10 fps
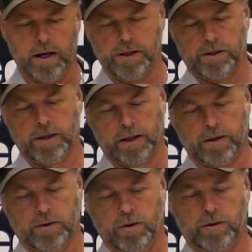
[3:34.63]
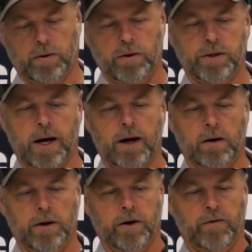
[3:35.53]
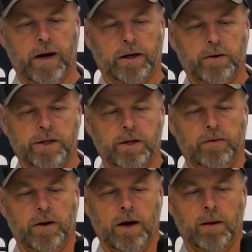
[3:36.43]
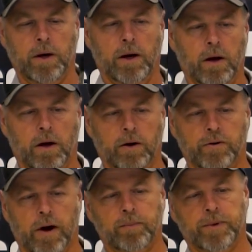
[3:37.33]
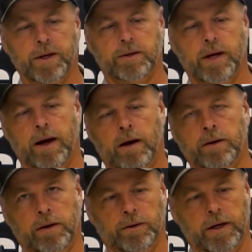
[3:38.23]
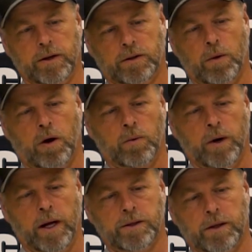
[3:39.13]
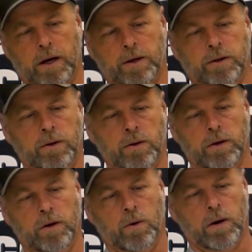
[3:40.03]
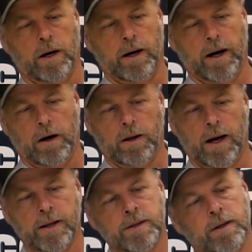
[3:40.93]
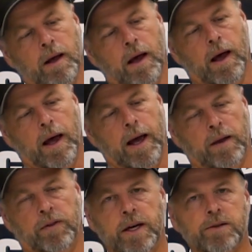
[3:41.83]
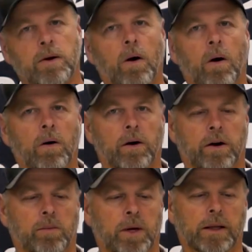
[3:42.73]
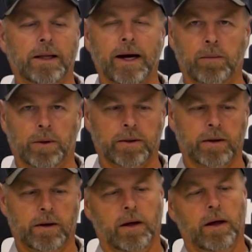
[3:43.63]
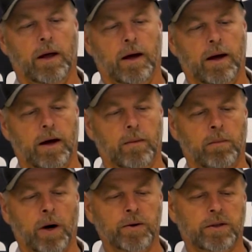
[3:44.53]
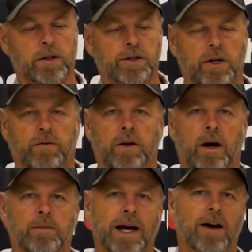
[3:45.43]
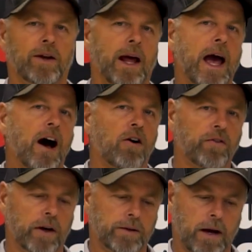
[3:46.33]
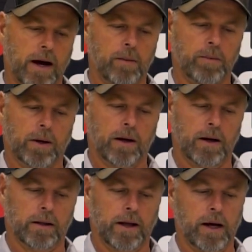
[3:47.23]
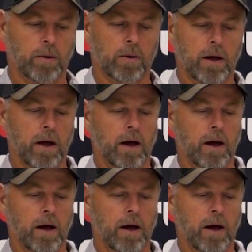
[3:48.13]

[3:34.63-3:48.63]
just take the 2 screws out on your factory shift knob, drop this down. You'll need a small wrench to undo your air lines, and these are all going to be labeled. Most of the shift knobs have an alpha type label,